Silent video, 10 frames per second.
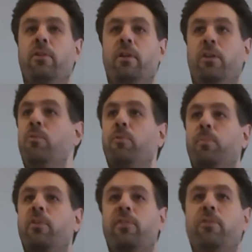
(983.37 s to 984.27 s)
like you would be
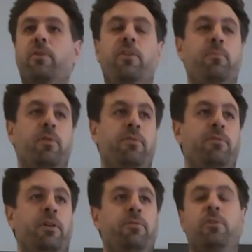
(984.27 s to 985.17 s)
the centralized person
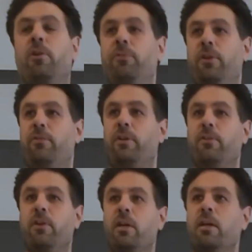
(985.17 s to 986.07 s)
trying to count that, right?
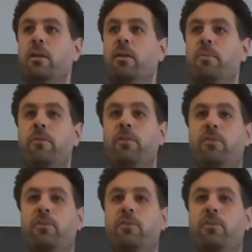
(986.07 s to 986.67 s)
But if it's